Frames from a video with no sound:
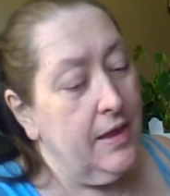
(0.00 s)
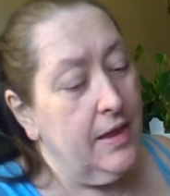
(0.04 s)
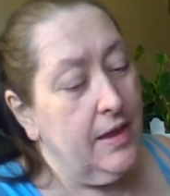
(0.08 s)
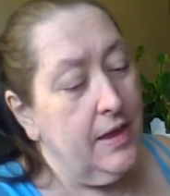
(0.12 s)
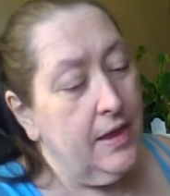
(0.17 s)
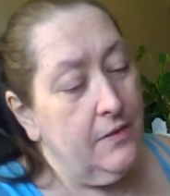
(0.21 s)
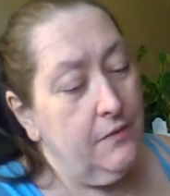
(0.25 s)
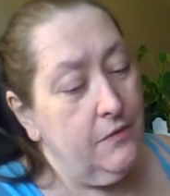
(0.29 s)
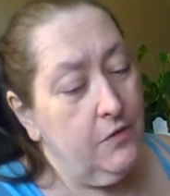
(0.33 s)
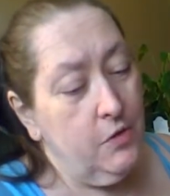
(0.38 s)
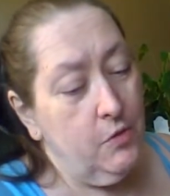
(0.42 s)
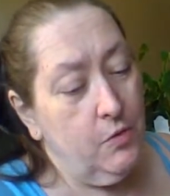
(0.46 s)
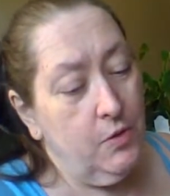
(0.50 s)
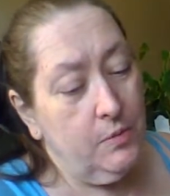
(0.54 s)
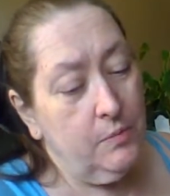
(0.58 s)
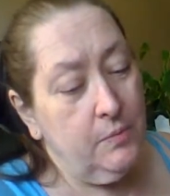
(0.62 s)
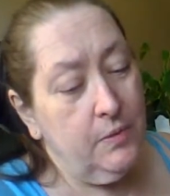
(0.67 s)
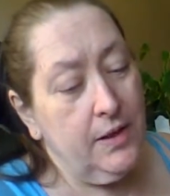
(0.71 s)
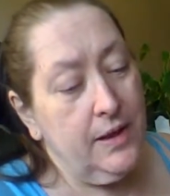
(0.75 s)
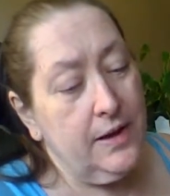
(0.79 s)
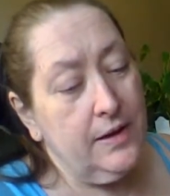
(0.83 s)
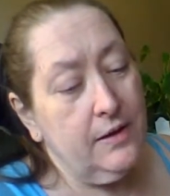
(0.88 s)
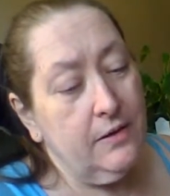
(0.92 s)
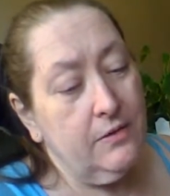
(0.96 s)
If you had
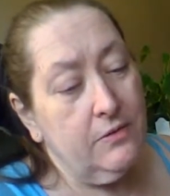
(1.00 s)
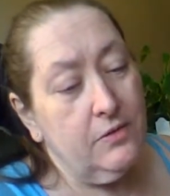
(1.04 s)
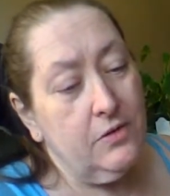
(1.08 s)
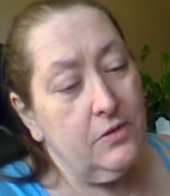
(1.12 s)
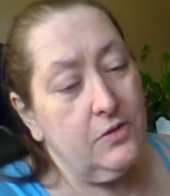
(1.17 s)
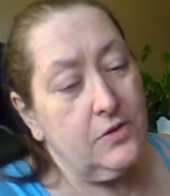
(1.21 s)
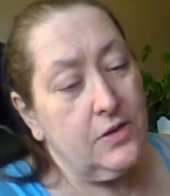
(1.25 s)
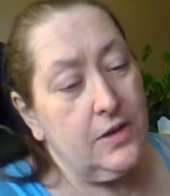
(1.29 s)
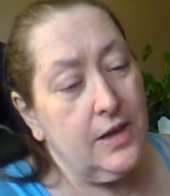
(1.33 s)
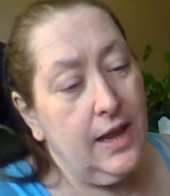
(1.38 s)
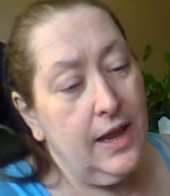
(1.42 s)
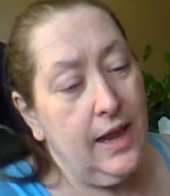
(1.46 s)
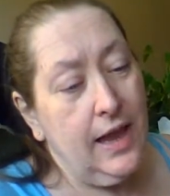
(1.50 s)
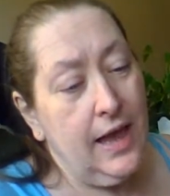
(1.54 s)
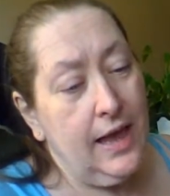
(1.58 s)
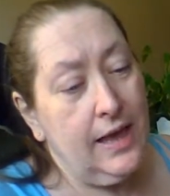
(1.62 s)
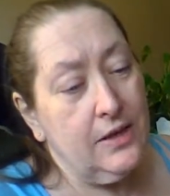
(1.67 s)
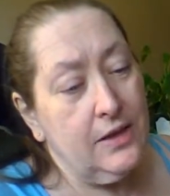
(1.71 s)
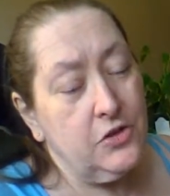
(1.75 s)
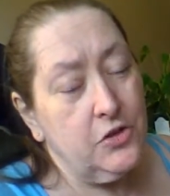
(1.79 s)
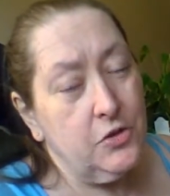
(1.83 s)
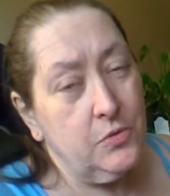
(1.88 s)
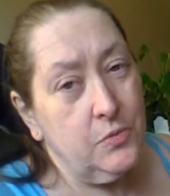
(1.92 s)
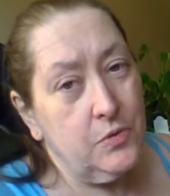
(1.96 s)
planned on using
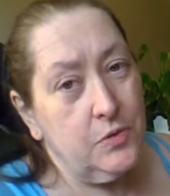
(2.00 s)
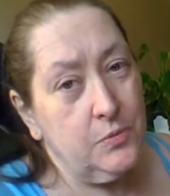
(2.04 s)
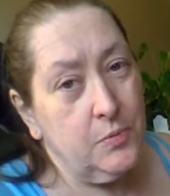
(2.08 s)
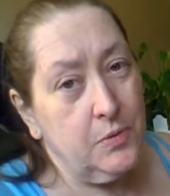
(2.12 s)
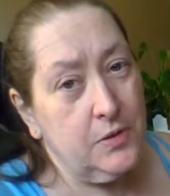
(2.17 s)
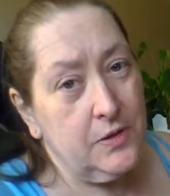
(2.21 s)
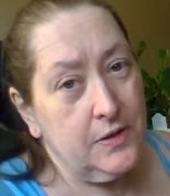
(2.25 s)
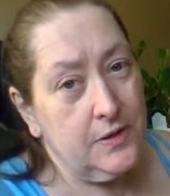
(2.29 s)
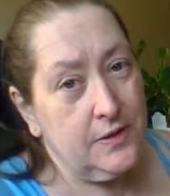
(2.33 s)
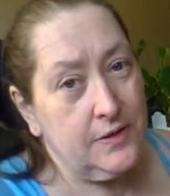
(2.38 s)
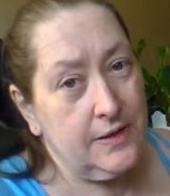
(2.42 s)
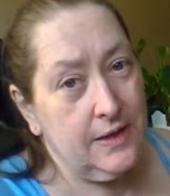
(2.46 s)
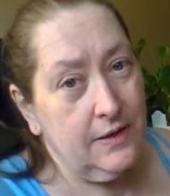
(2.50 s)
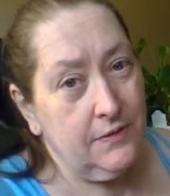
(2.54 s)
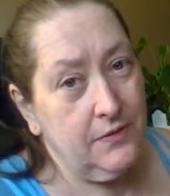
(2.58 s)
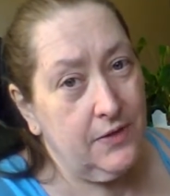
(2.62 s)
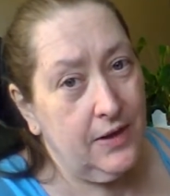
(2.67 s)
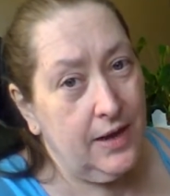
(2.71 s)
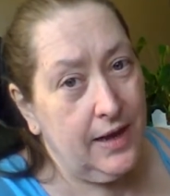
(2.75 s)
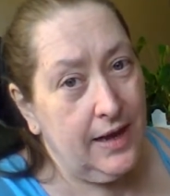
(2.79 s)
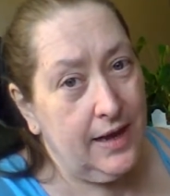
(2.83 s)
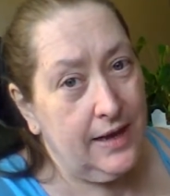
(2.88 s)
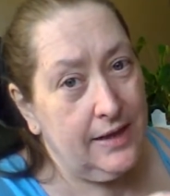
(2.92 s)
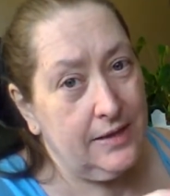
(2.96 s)
eyes, you would put the
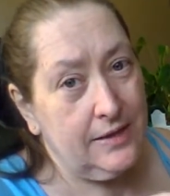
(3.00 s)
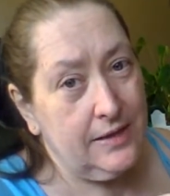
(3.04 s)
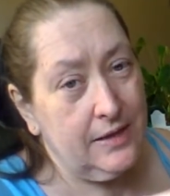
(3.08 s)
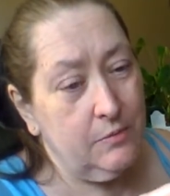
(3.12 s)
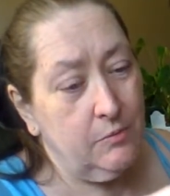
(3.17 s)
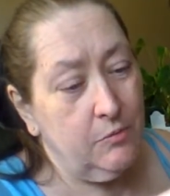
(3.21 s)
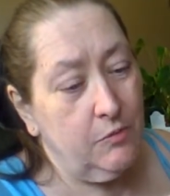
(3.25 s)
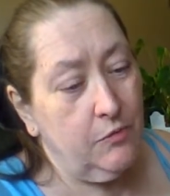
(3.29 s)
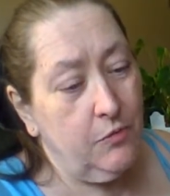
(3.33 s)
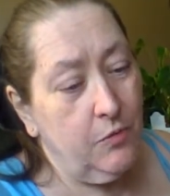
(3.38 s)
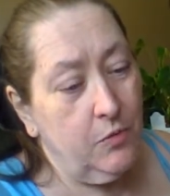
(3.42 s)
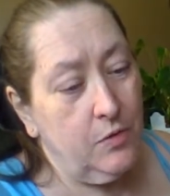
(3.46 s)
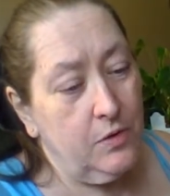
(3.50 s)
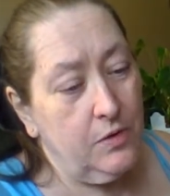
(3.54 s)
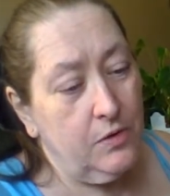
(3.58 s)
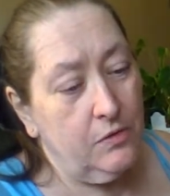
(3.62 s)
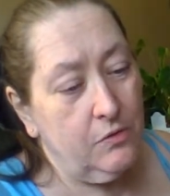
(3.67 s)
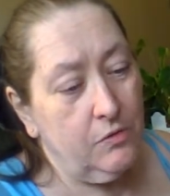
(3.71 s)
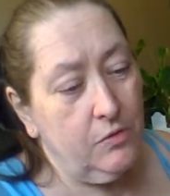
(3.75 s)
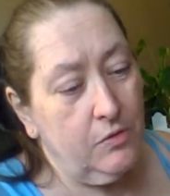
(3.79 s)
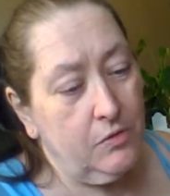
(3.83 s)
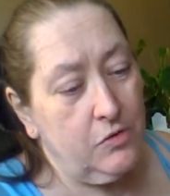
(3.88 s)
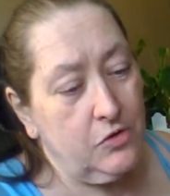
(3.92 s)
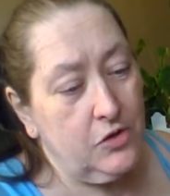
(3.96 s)
safety eyes in before you
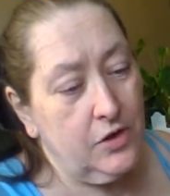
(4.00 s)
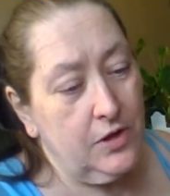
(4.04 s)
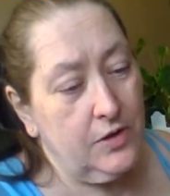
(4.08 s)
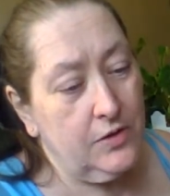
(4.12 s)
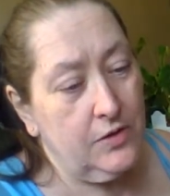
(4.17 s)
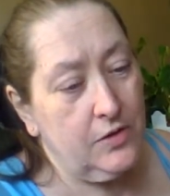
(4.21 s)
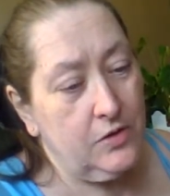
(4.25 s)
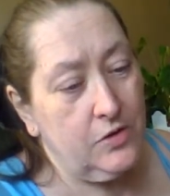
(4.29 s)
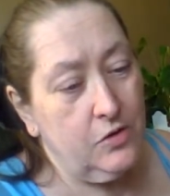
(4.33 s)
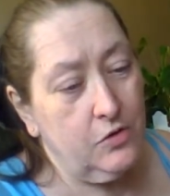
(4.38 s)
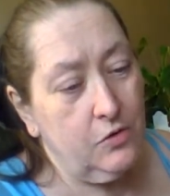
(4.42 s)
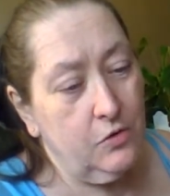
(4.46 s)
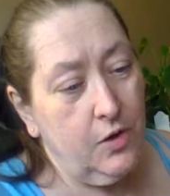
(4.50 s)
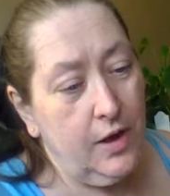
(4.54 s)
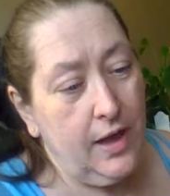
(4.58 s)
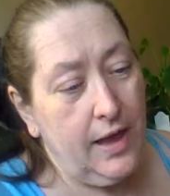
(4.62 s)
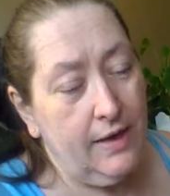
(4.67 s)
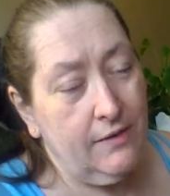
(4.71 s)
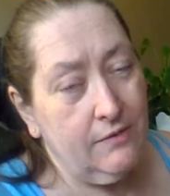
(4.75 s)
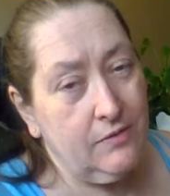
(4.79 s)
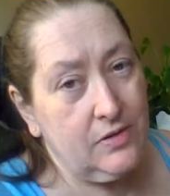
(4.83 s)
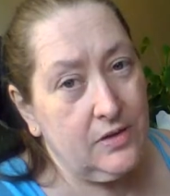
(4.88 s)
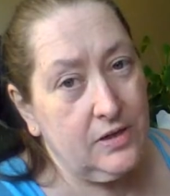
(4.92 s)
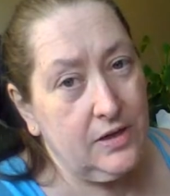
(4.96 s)
crochet the two
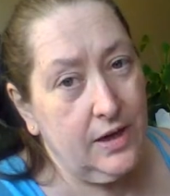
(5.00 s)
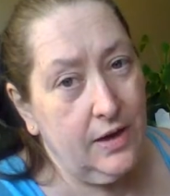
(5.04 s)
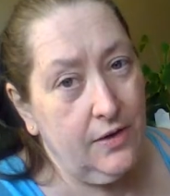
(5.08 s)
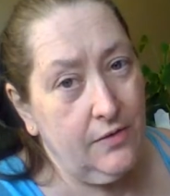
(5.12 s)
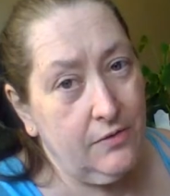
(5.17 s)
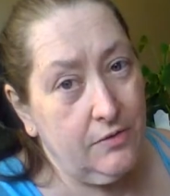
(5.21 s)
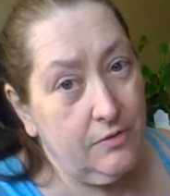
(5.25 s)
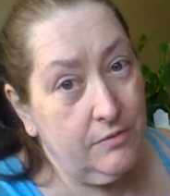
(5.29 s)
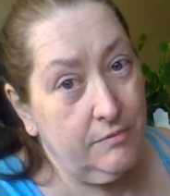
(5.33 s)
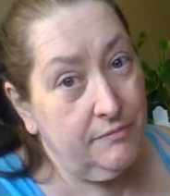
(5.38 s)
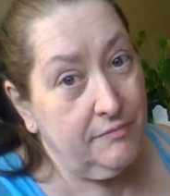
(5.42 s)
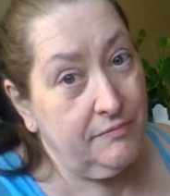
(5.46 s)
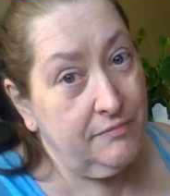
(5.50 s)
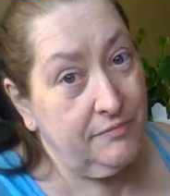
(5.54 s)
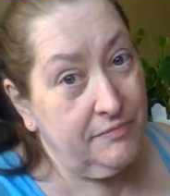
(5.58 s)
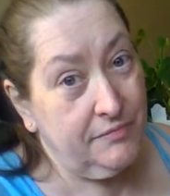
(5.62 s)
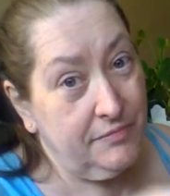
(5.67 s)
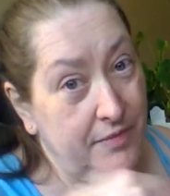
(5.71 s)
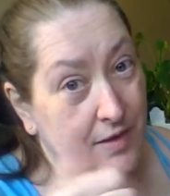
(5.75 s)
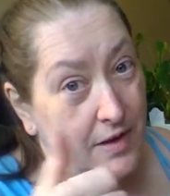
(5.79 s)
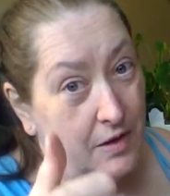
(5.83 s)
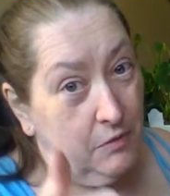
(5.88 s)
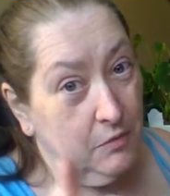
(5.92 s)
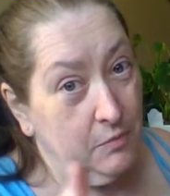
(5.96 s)
halves together.
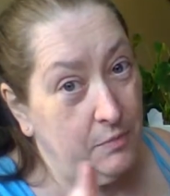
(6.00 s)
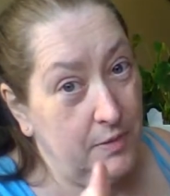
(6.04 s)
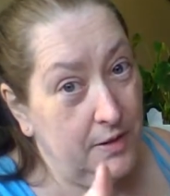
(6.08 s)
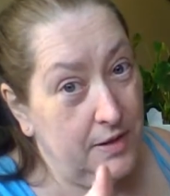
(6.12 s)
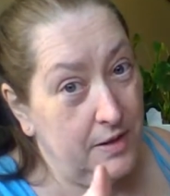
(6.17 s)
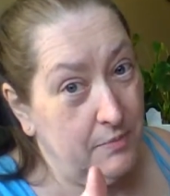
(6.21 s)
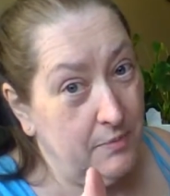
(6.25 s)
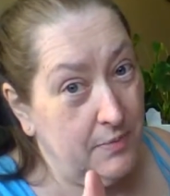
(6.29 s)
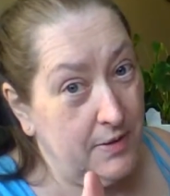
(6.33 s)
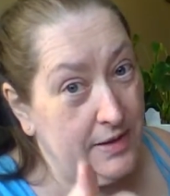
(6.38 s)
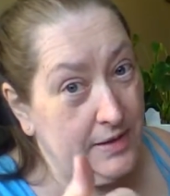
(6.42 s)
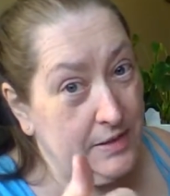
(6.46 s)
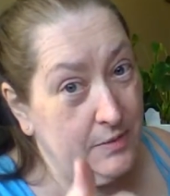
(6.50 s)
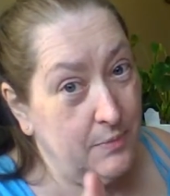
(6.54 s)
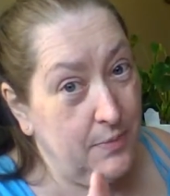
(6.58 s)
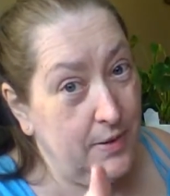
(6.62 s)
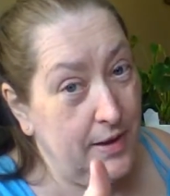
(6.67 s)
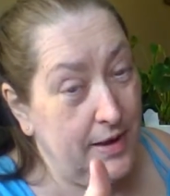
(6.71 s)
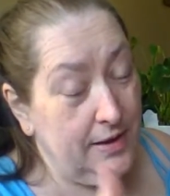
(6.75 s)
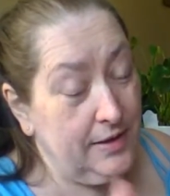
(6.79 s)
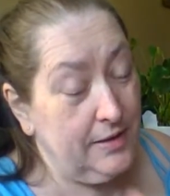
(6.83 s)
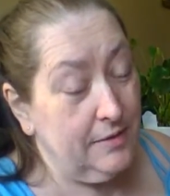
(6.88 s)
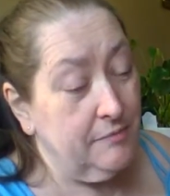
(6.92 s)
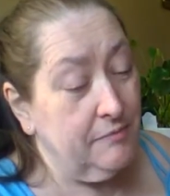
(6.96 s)
That would be the best
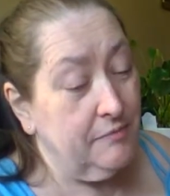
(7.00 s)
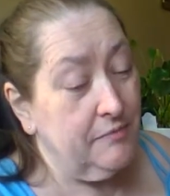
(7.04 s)
bet.